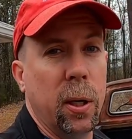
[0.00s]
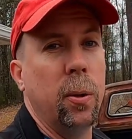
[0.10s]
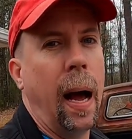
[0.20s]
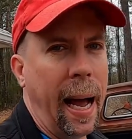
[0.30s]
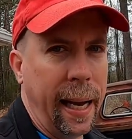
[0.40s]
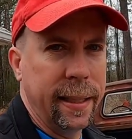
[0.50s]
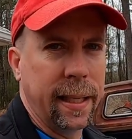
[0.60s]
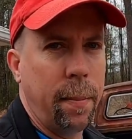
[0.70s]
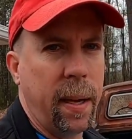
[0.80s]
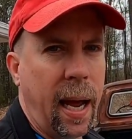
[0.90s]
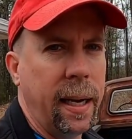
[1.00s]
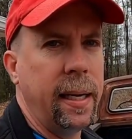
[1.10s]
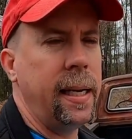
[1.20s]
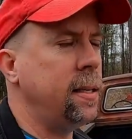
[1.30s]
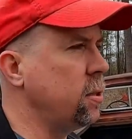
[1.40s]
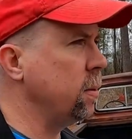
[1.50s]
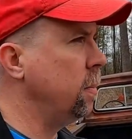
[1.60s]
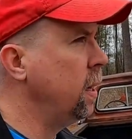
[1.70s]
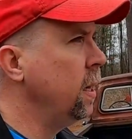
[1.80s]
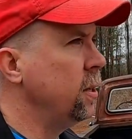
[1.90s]
Blue Eyes. I mean, I need
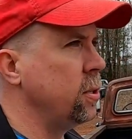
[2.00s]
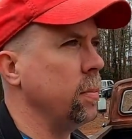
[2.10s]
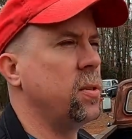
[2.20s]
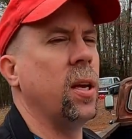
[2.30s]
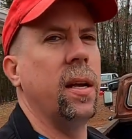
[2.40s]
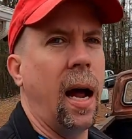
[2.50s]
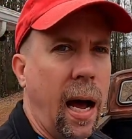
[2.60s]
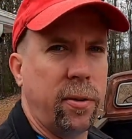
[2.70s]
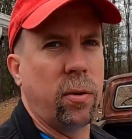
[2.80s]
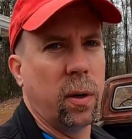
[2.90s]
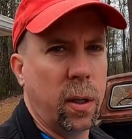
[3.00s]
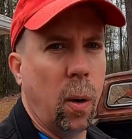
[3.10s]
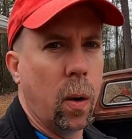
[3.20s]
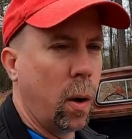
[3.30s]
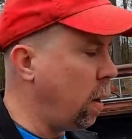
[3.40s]
some some Sinatra going